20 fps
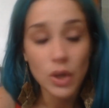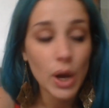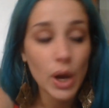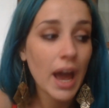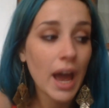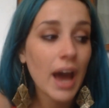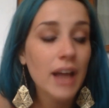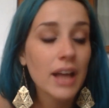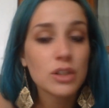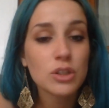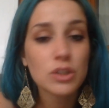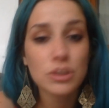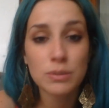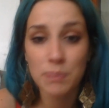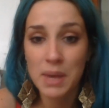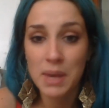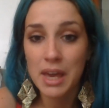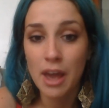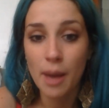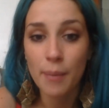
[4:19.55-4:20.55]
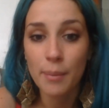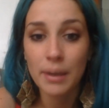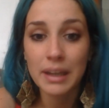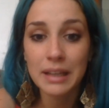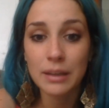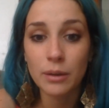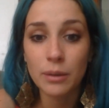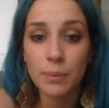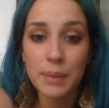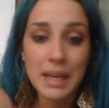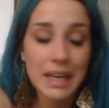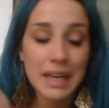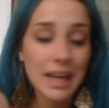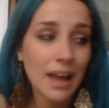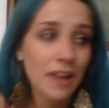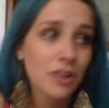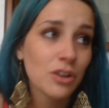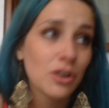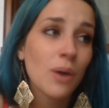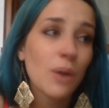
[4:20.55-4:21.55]
So I had to speak up a little bit.
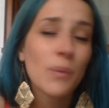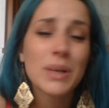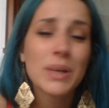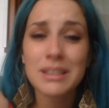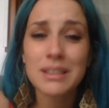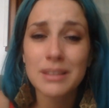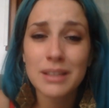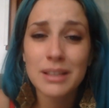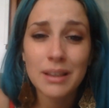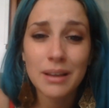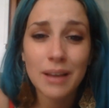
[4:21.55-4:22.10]
And you know what?